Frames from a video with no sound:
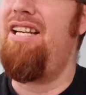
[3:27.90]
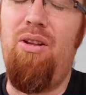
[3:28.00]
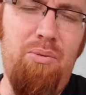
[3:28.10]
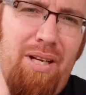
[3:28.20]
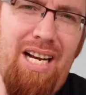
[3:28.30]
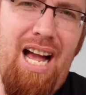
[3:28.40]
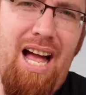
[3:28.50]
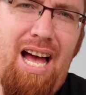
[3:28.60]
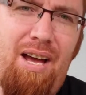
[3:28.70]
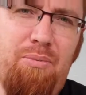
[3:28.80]
the only one I
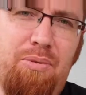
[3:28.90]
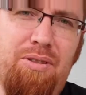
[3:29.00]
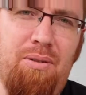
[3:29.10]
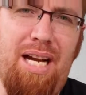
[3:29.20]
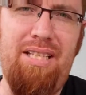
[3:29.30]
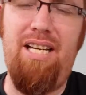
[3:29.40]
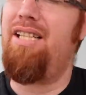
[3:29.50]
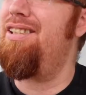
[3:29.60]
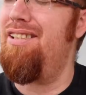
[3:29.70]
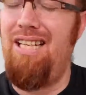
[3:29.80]
had was the white
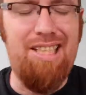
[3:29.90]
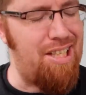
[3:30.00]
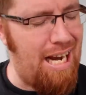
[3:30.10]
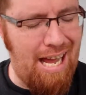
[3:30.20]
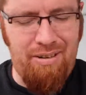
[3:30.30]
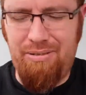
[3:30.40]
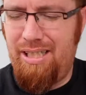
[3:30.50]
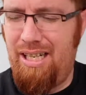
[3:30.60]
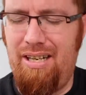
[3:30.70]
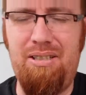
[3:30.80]
textured. And I said, I don't
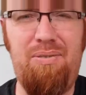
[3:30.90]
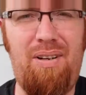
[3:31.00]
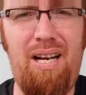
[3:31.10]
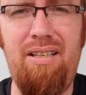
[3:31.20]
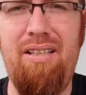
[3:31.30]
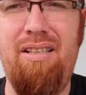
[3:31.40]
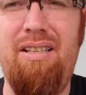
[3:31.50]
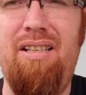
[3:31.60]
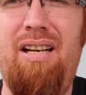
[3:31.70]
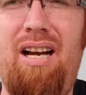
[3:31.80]
care, that's fine.
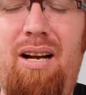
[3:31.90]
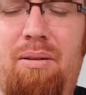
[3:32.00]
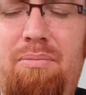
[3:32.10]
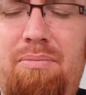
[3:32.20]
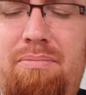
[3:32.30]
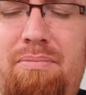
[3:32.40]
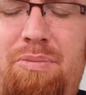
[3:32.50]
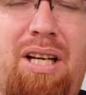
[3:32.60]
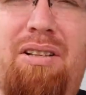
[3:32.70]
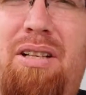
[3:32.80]
Um,
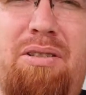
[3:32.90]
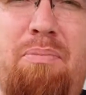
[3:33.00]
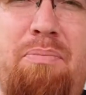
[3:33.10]
color doesn't